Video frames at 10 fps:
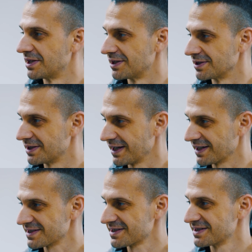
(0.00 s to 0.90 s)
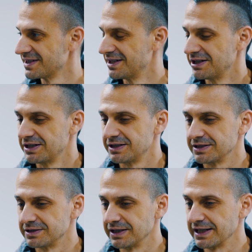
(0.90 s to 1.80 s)
their attacks.
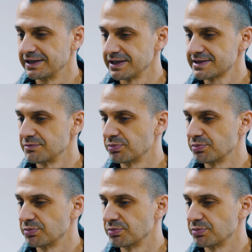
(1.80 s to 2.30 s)
Uh, and that